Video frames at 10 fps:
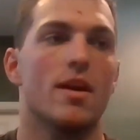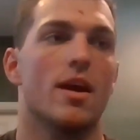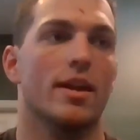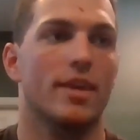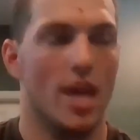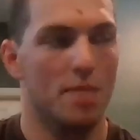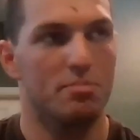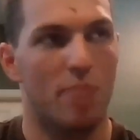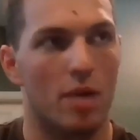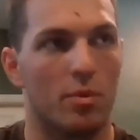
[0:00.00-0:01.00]
I camp
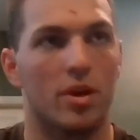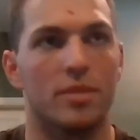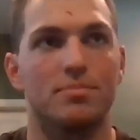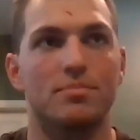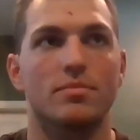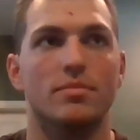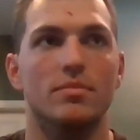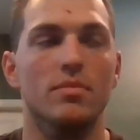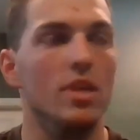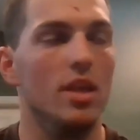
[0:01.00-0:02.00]
by one,
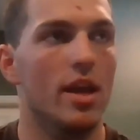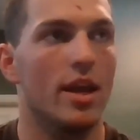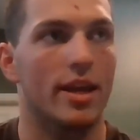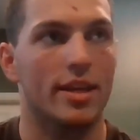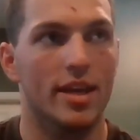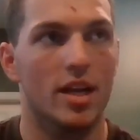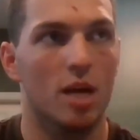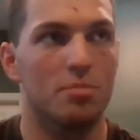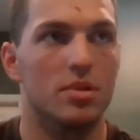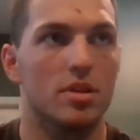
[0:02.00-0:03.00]
and I get
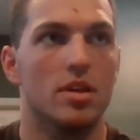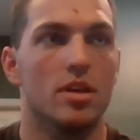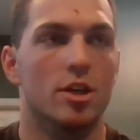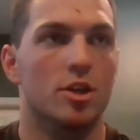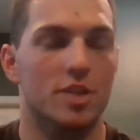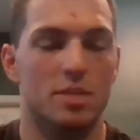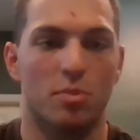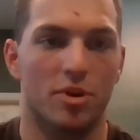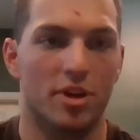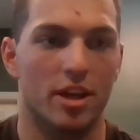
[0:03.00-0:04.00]
up, crisp
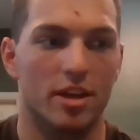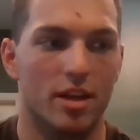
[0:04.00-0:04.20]
morning.